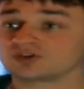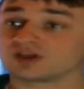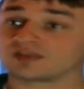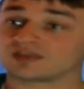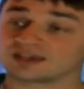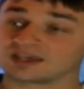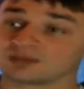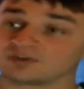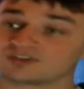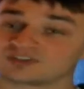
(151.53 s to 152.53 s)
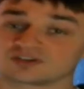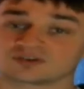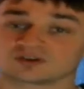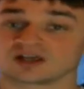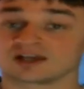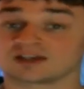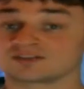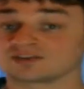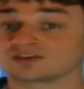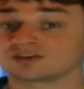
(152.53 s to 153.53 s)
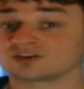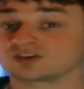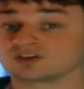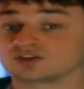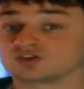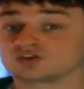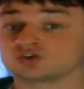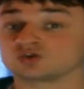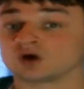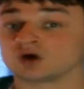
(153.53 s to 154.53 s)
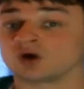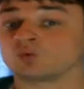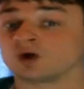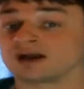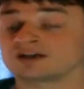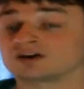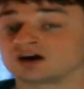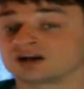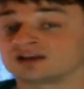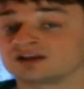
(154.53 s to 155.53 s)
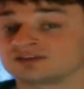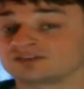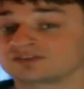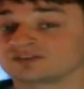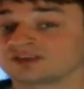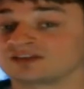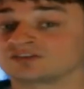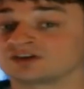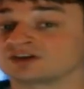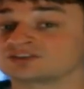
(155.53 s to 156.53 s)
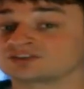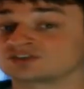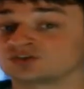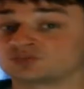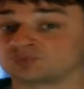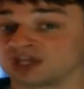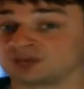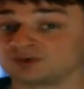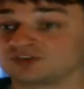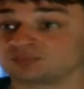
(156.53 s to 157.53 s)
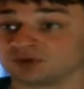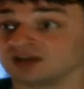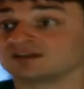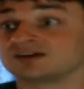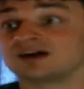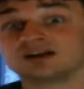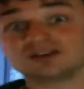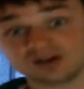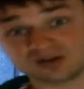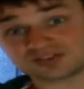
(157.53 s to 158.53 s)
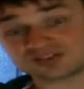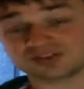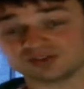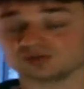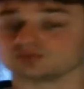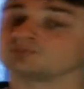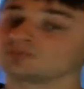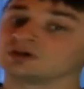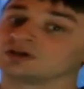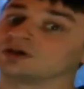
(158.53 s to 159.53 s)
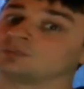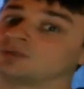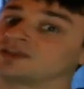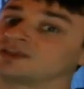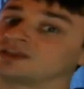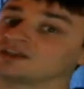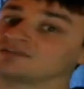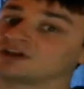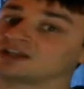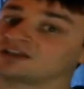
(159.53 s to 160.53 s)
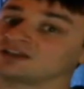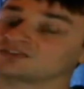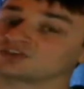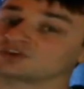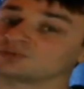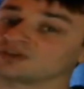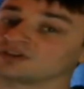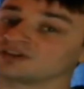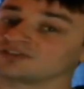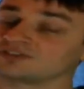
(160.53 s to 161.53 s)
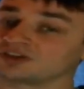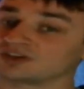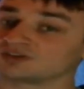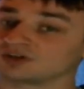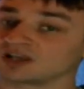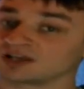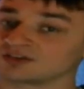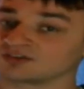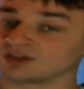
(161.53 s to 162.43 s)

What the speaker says: that can be generalized to a wider audience that is not just those babies but adults too. By then defining these terms in this generalized